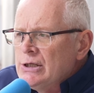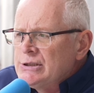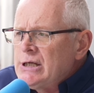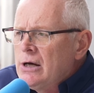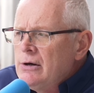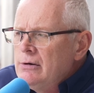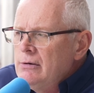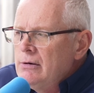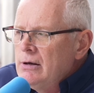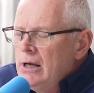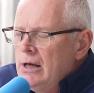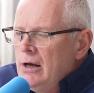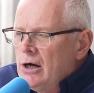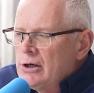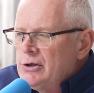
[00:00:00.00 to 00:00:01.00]
So
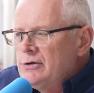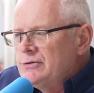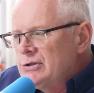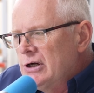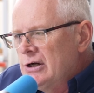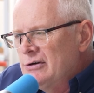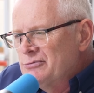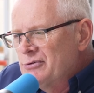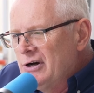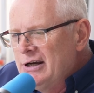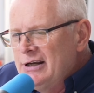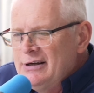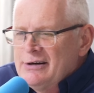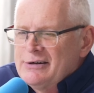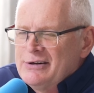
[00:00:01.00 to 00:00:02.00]
I could have turned
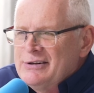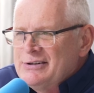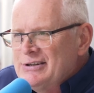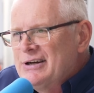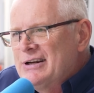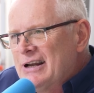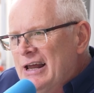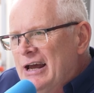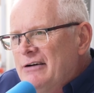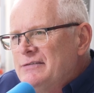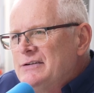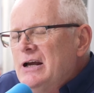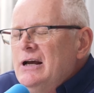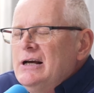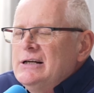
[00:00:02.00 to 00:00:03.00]
right, I could have turned left.